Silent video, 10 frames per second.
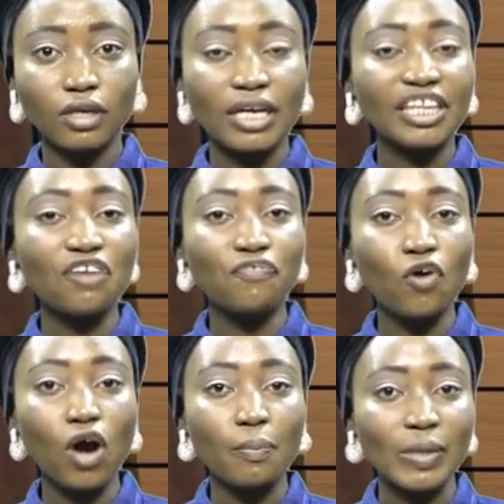The
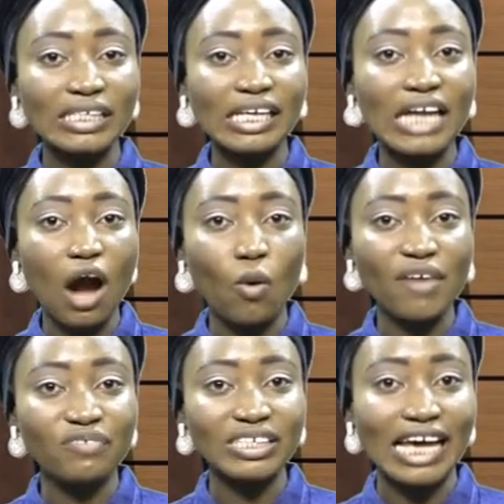focal person,
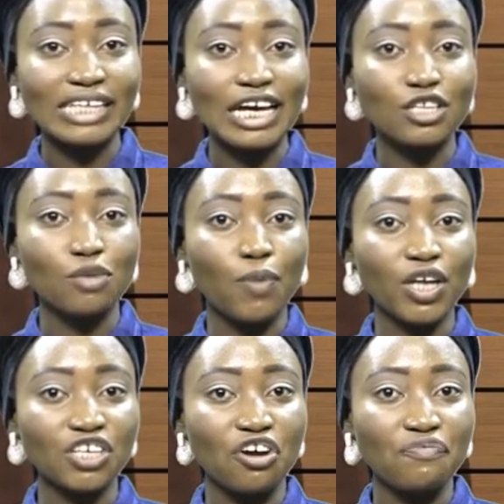however, cited the
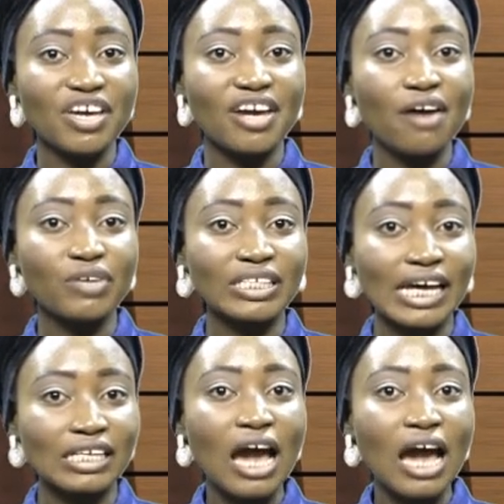burden of inherited